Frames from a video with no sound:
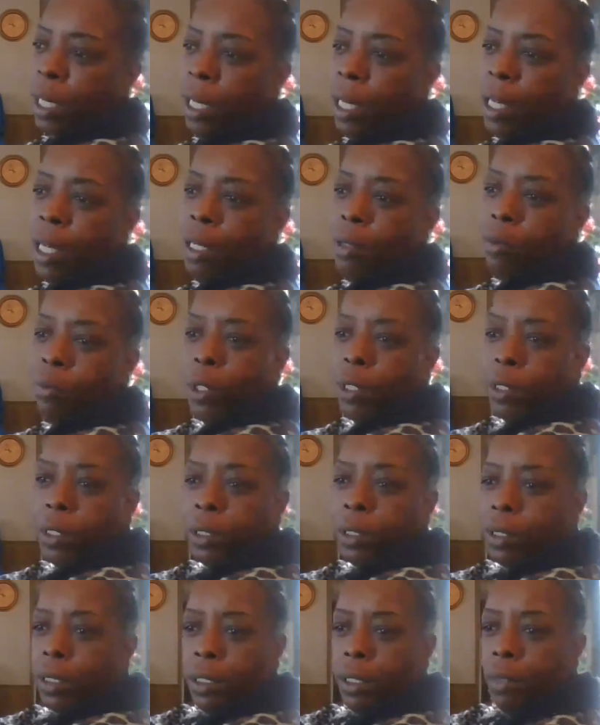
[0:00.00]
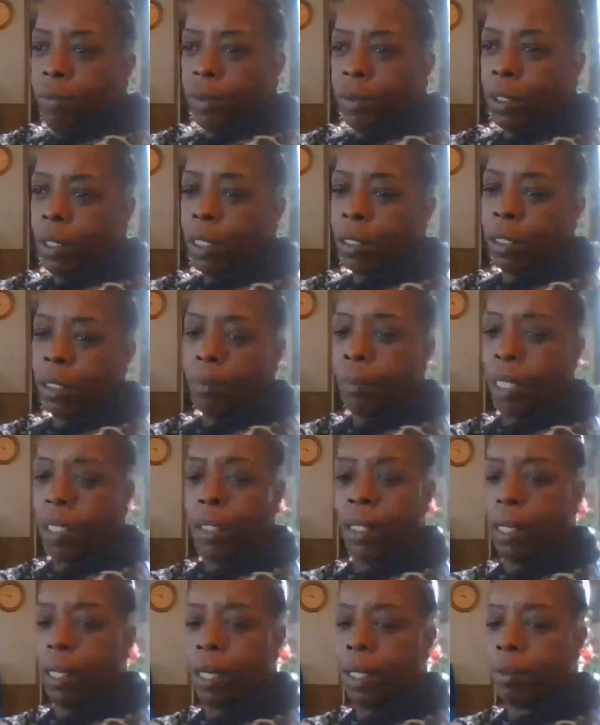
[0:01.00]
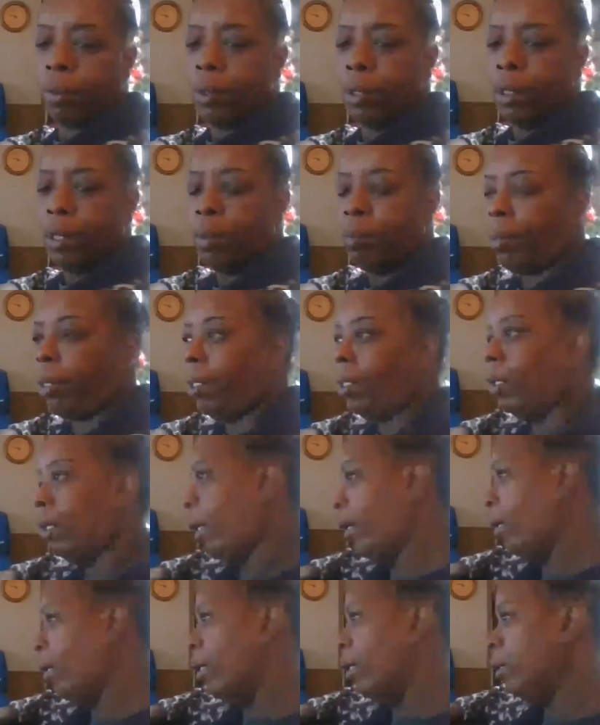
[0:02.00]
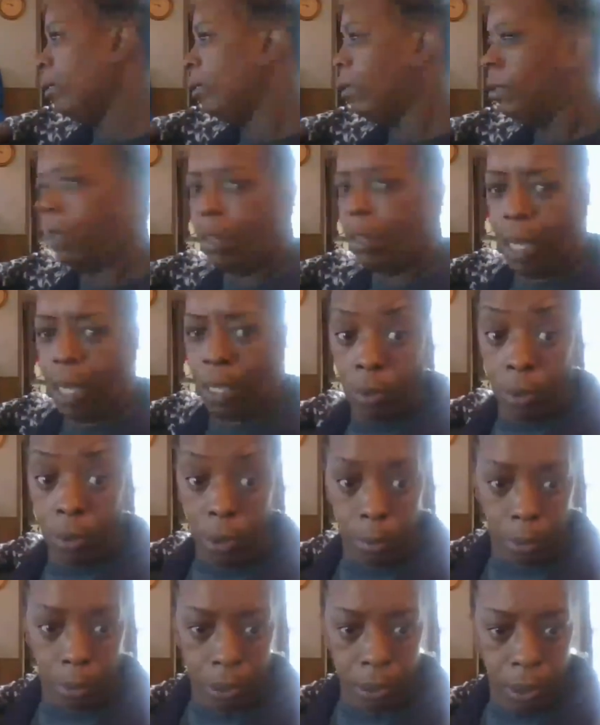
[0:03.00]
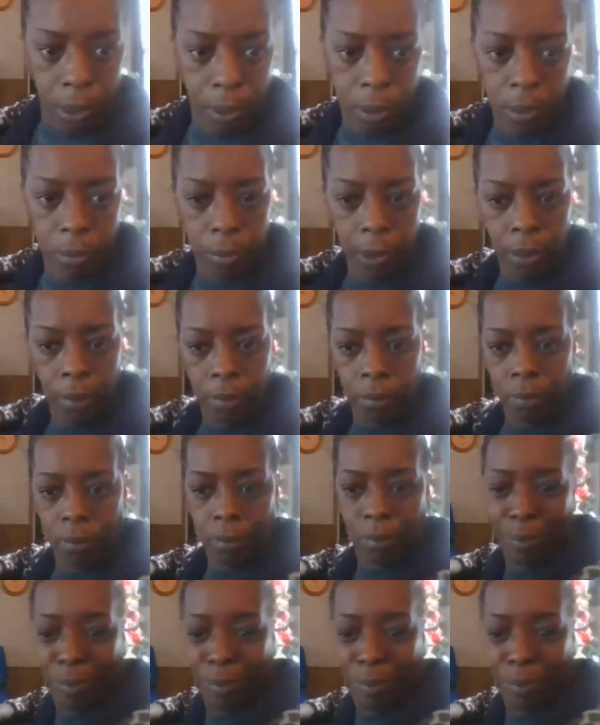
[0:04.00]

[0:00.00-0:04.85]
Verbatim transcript: time with the significant other in my life. But lately, I want him to touch me.